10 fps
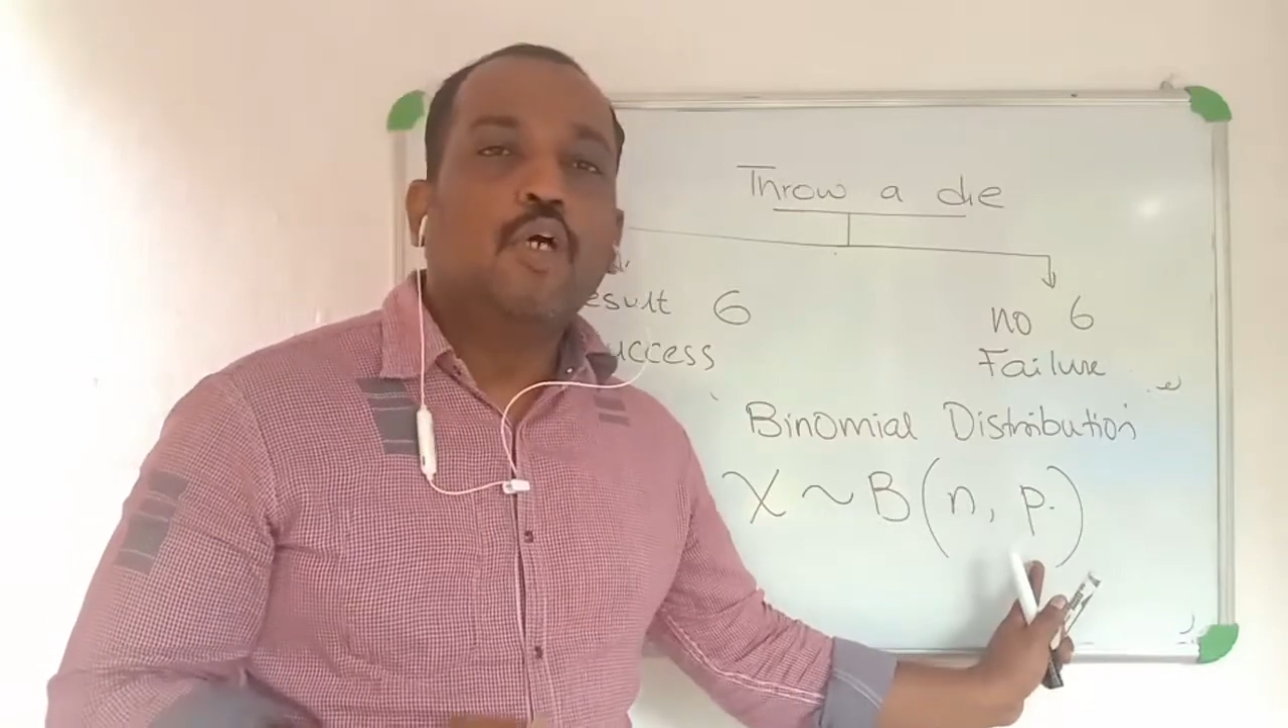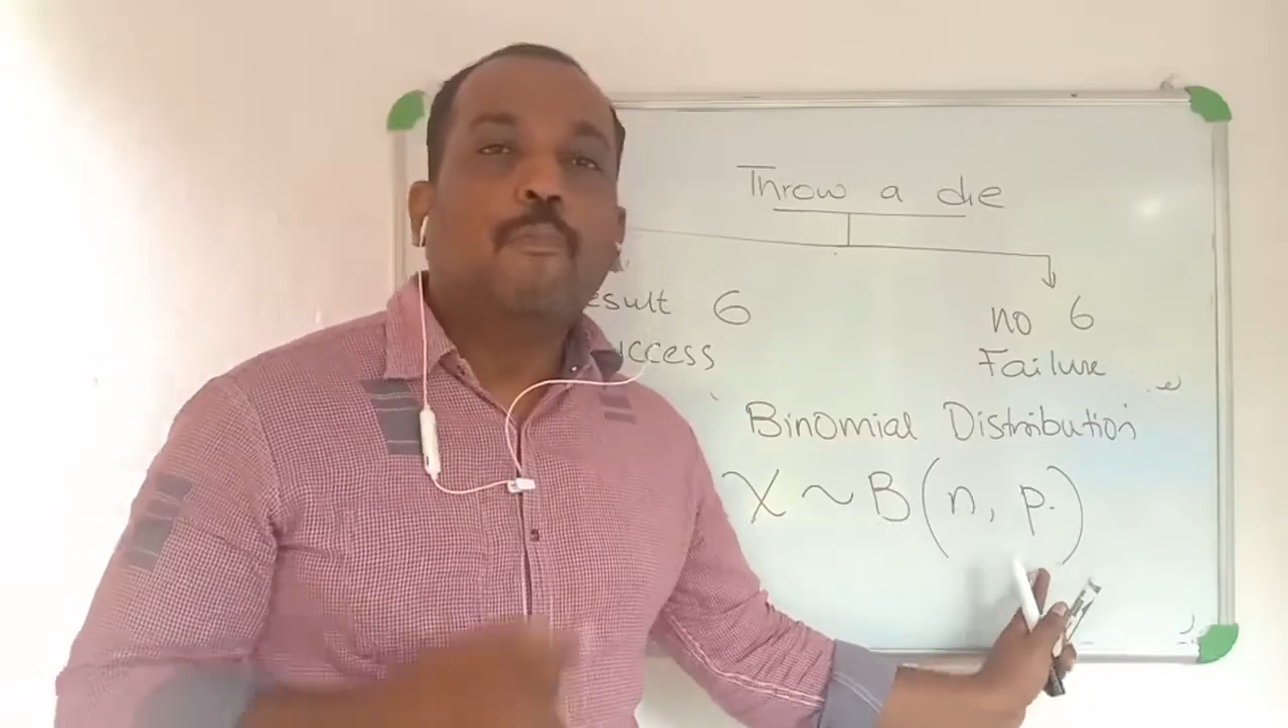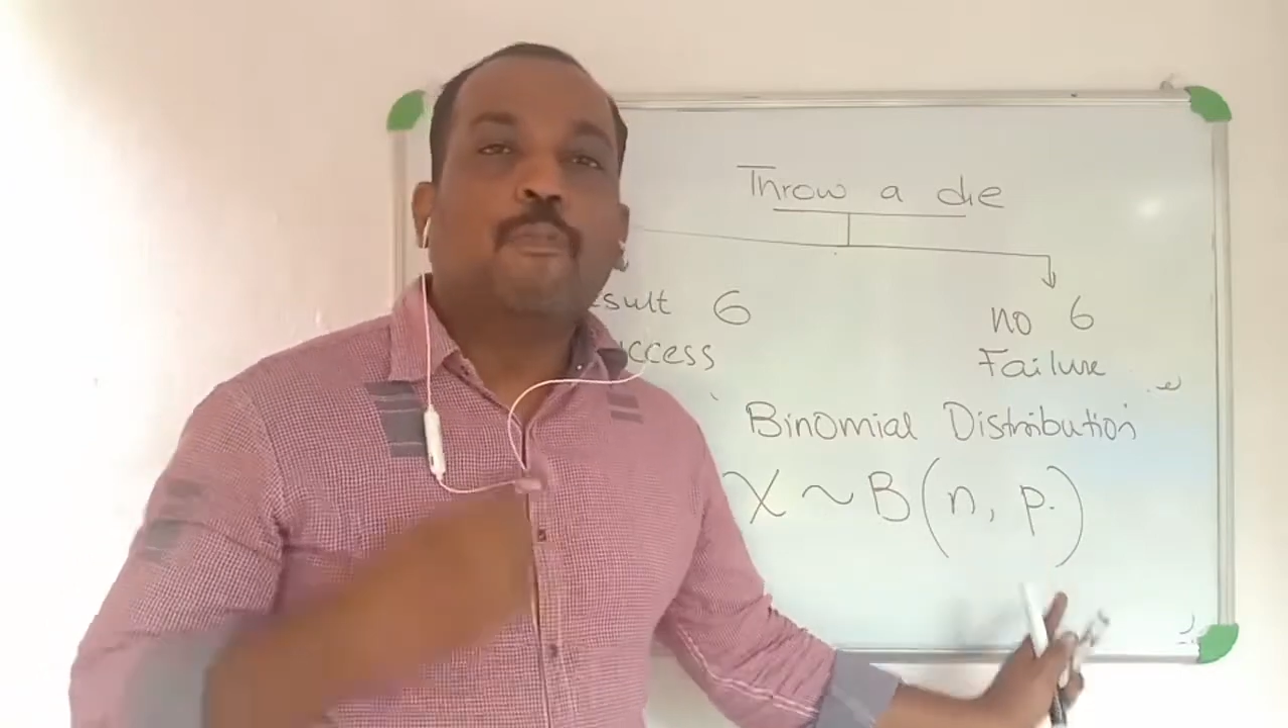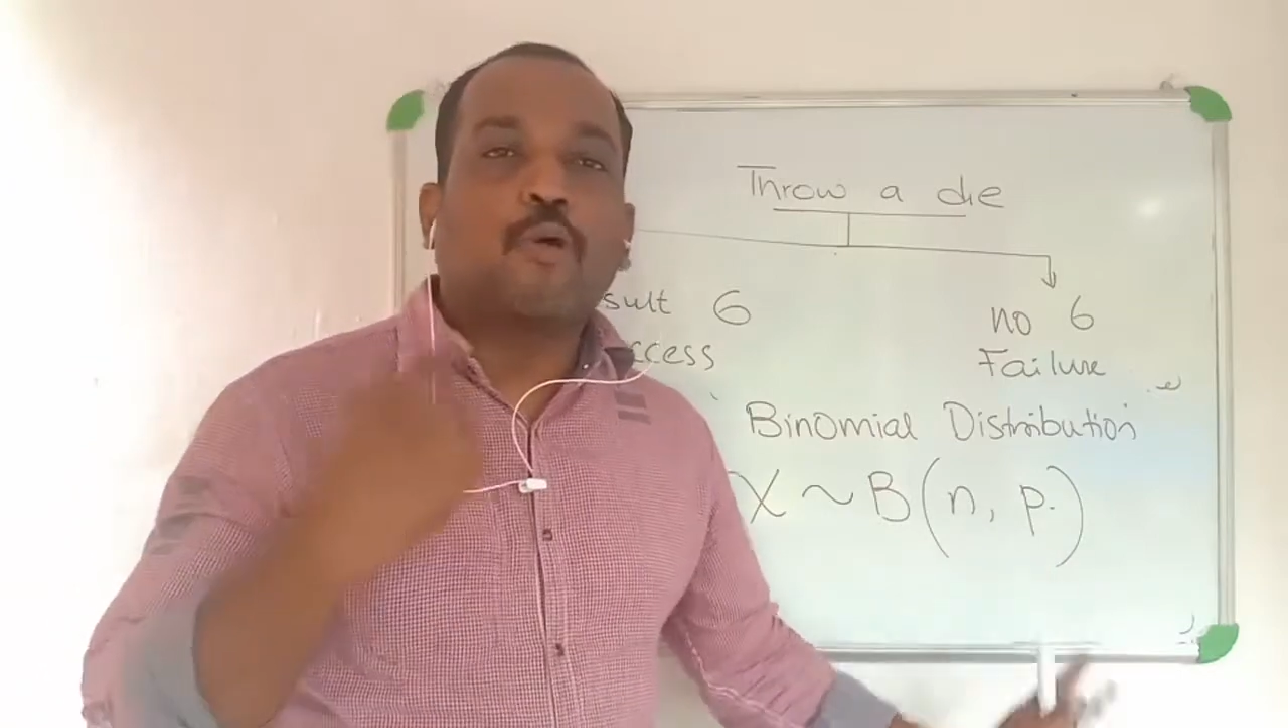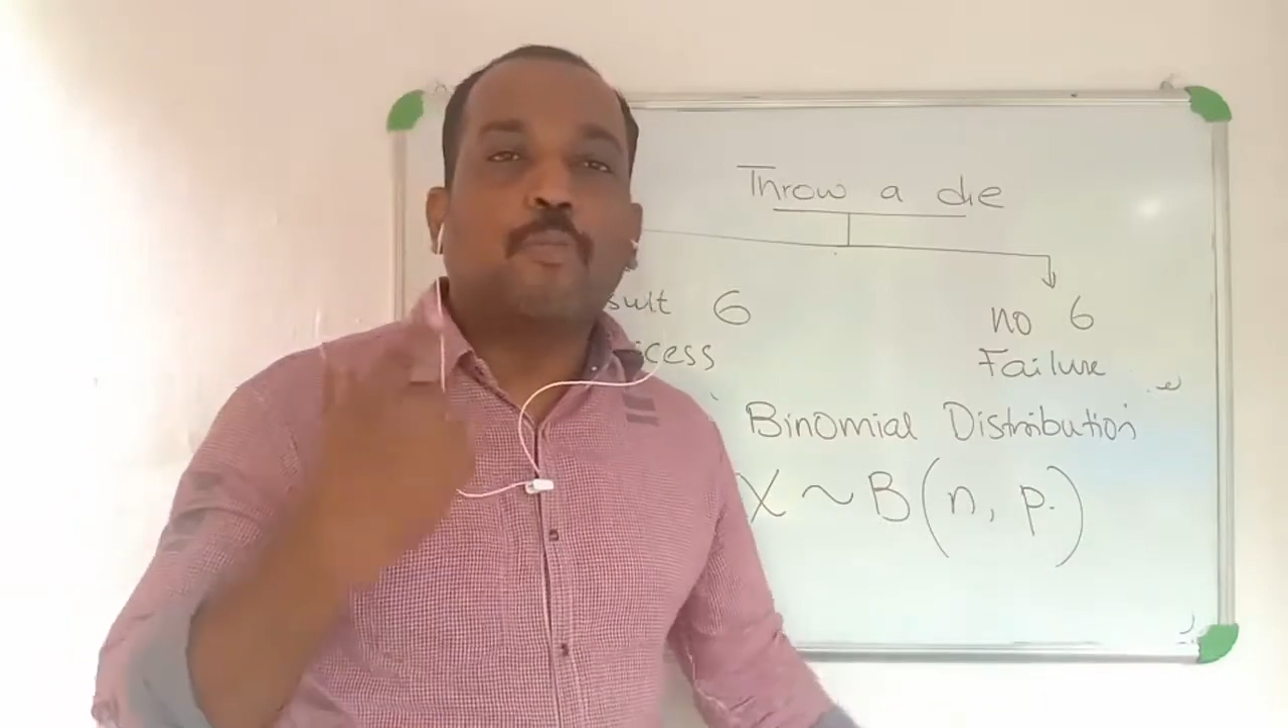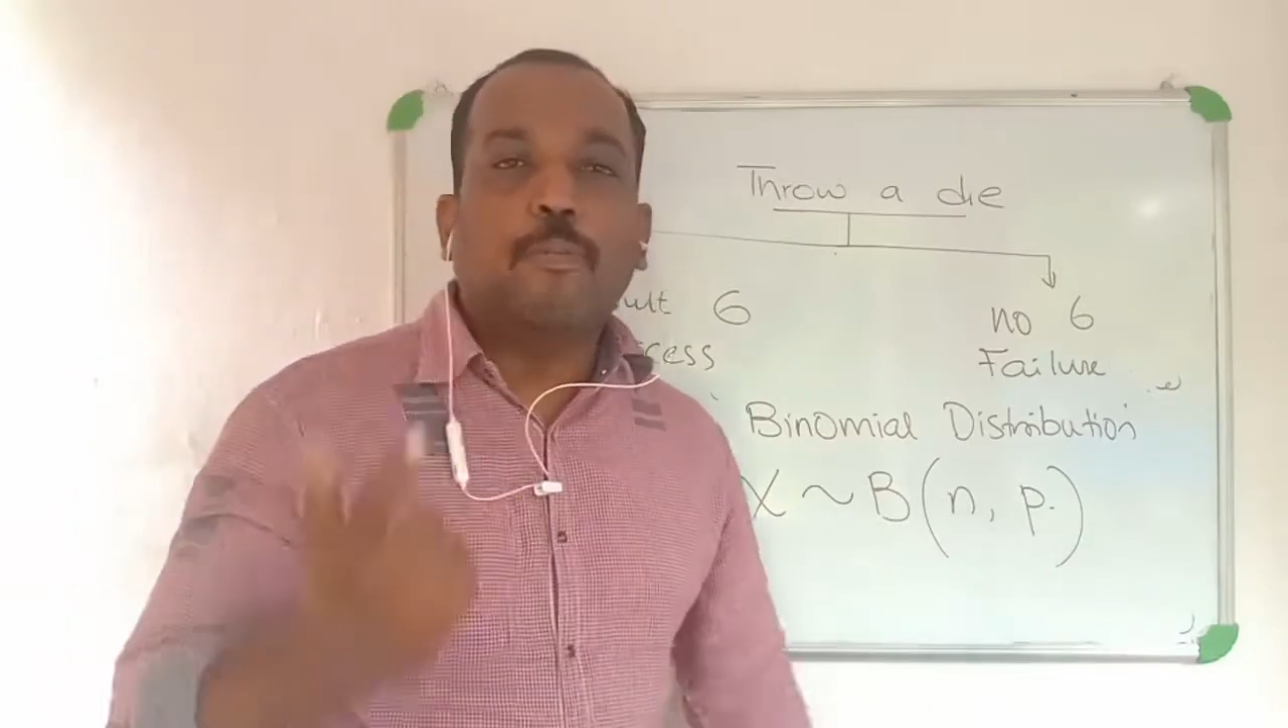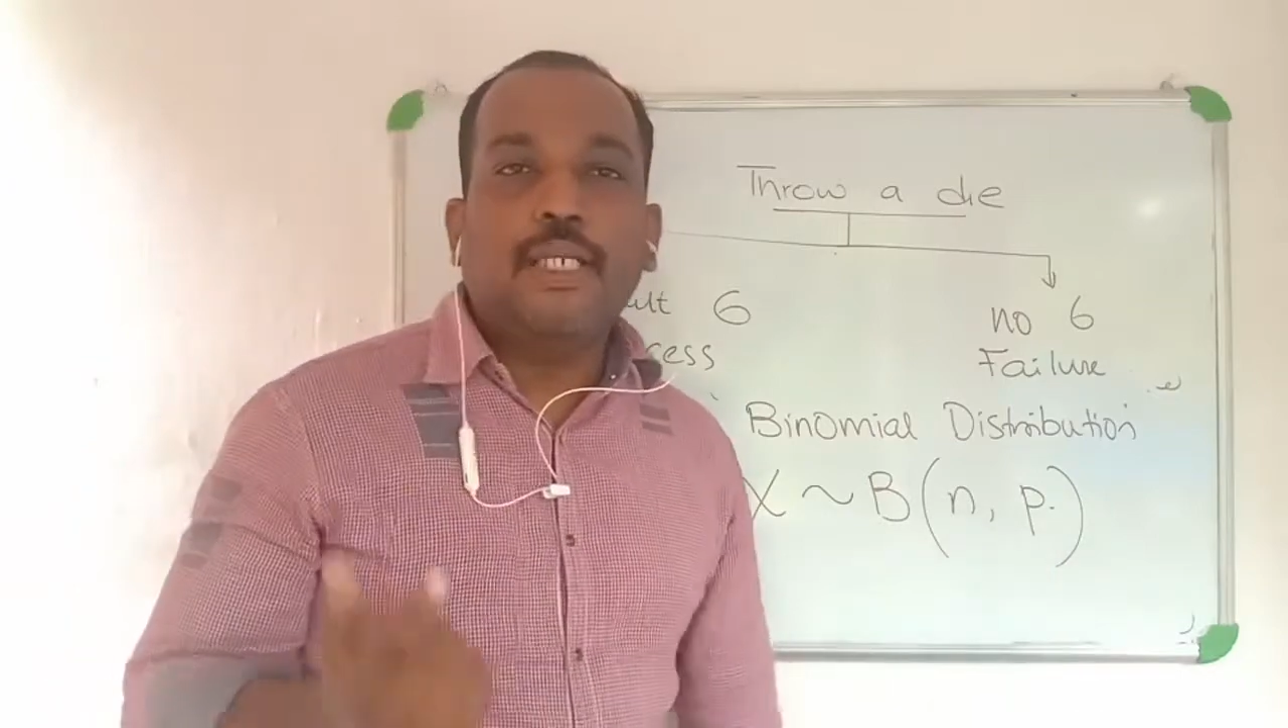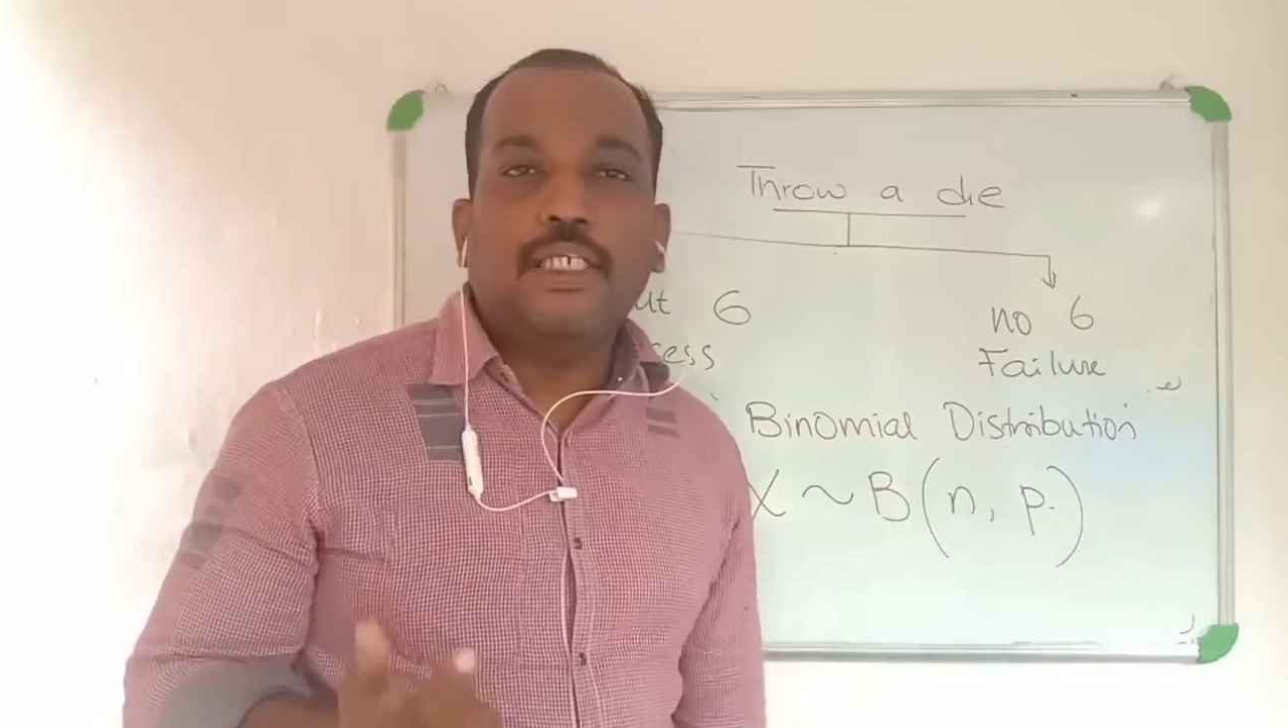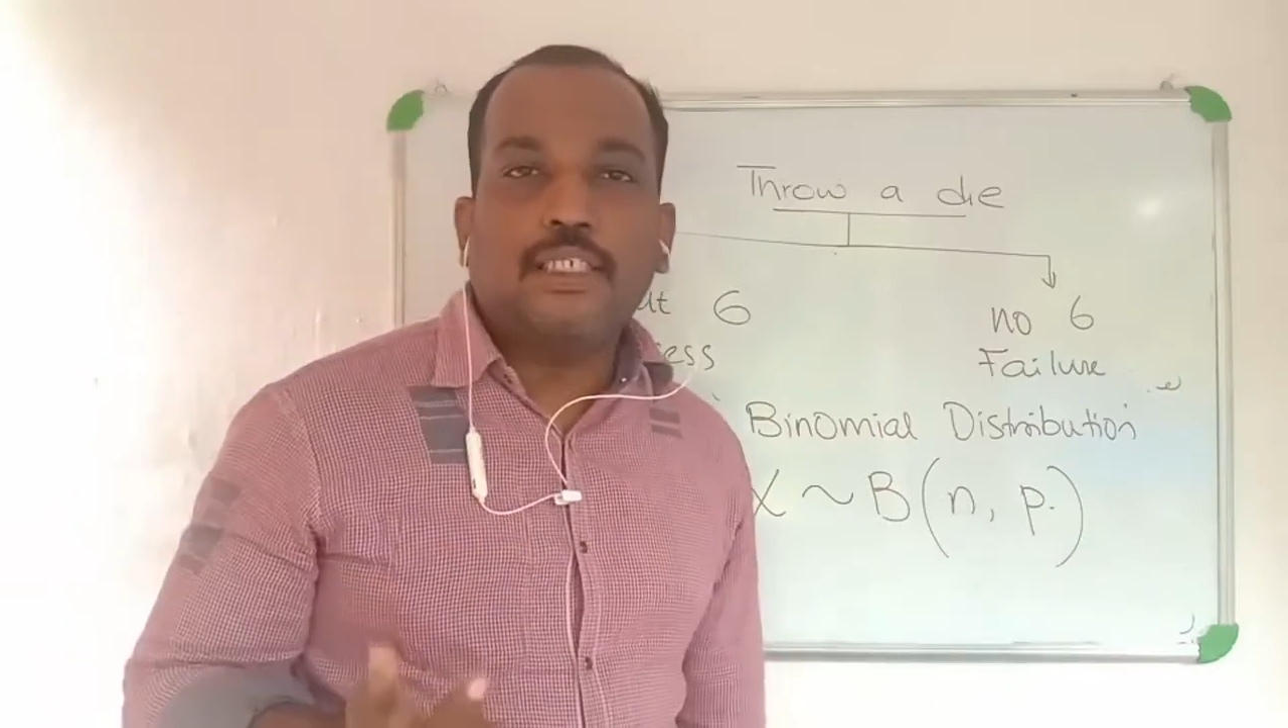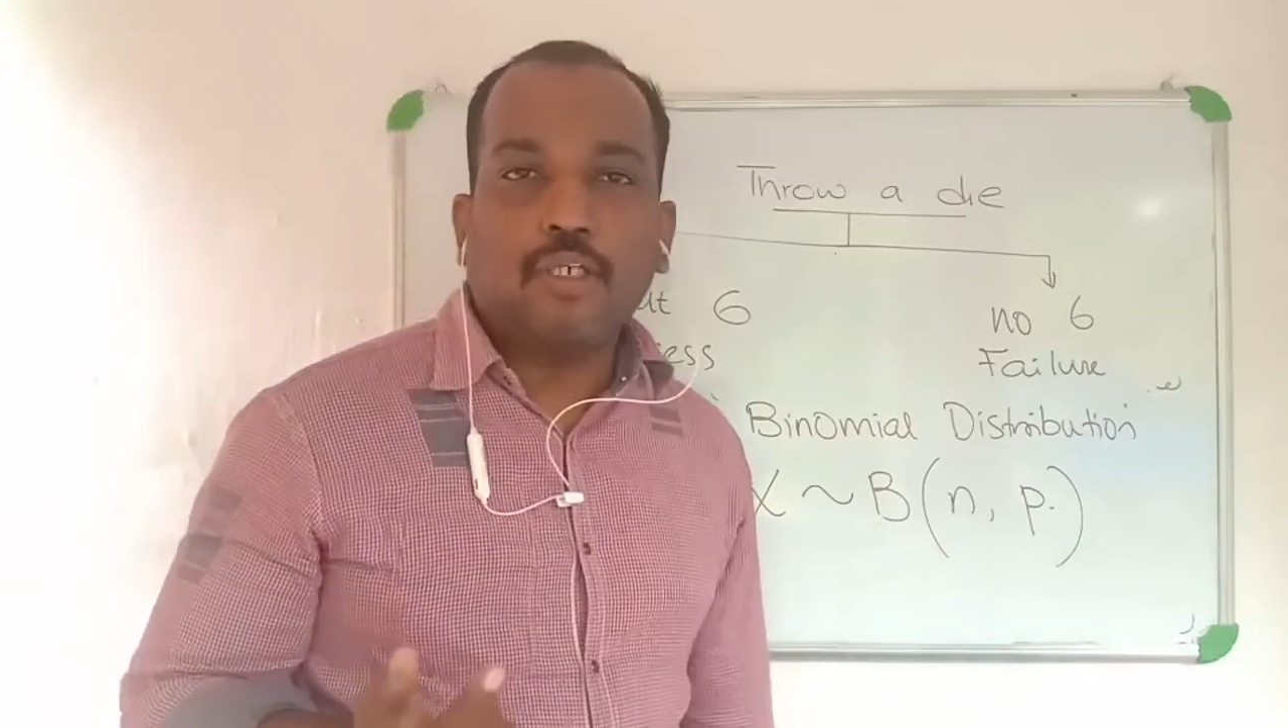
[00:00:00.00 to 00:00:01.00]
probability